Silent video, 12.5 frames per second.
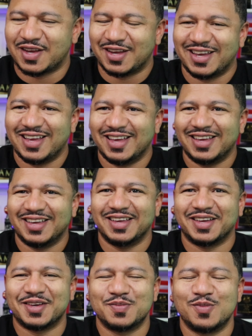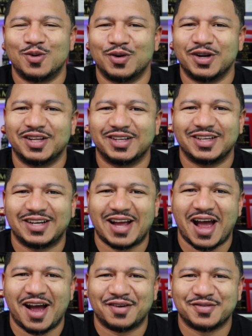Hey, good morning, good
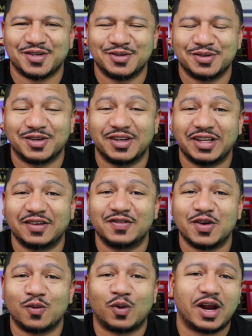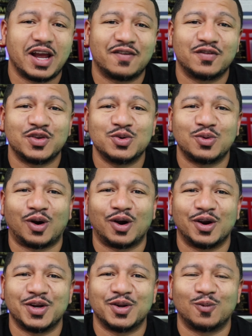afternoon, good evening, wherever you
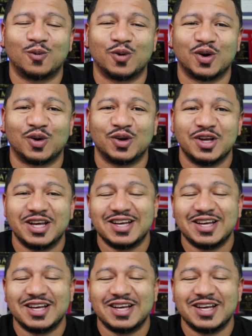are in the world.